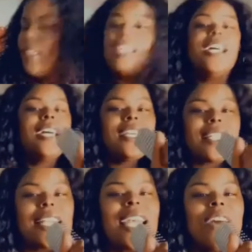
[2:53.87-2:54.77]
Cause lately
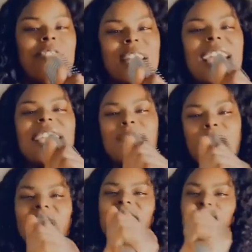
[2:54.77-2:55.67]
I feel like it's me
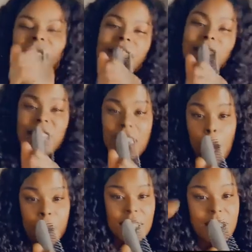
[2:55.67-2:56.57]
versus me. Don't see
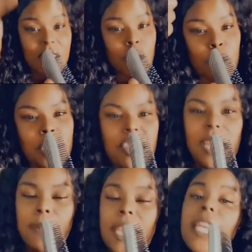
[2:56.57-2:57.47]
competition, so would you compete?
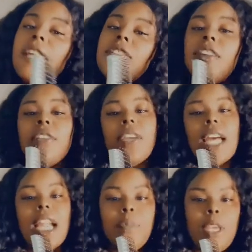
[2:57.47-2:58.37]
Don't even gotta
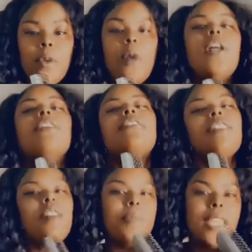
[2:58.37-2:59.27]
be woke. Still gonna be
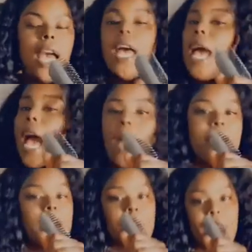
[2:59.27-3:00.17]
ya. I make a
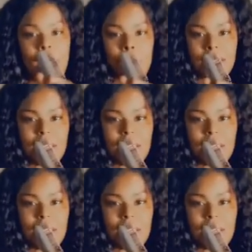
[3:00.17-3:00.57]
back of my sleep.